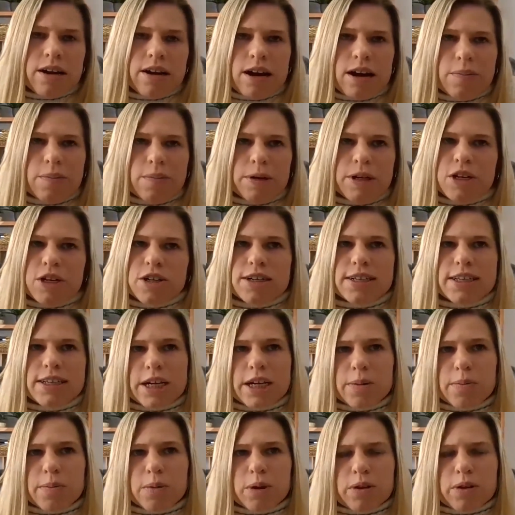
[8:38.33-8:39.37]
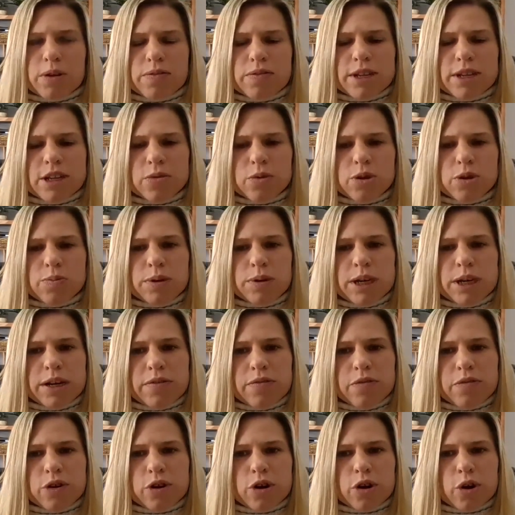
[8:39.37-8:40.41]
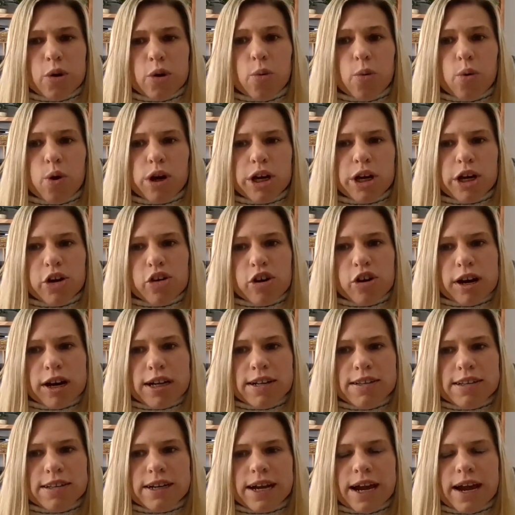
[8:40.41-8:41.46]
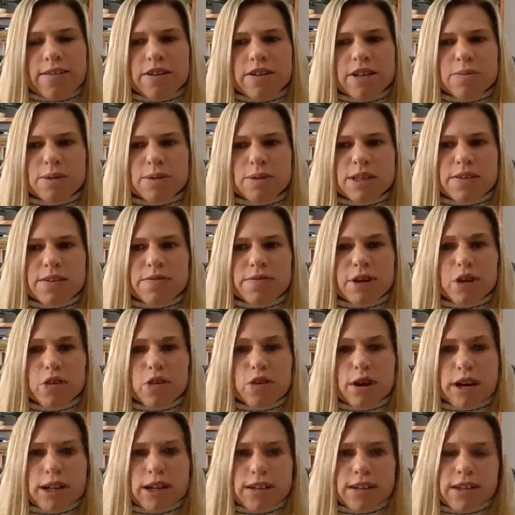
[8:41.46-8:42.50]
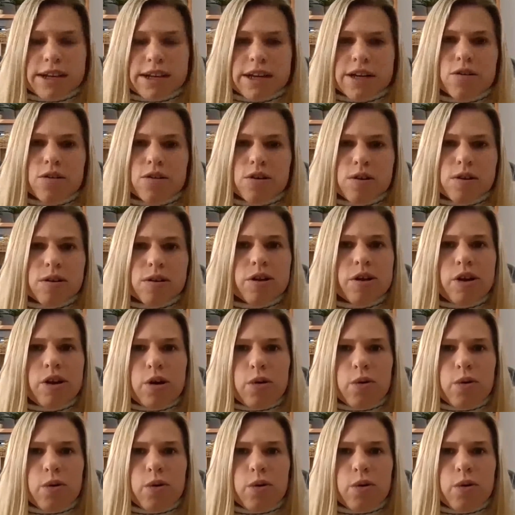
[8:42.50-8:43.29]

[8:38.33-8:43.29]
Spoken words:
A good example of this would be if you're awarding grants and have a specific grant cycle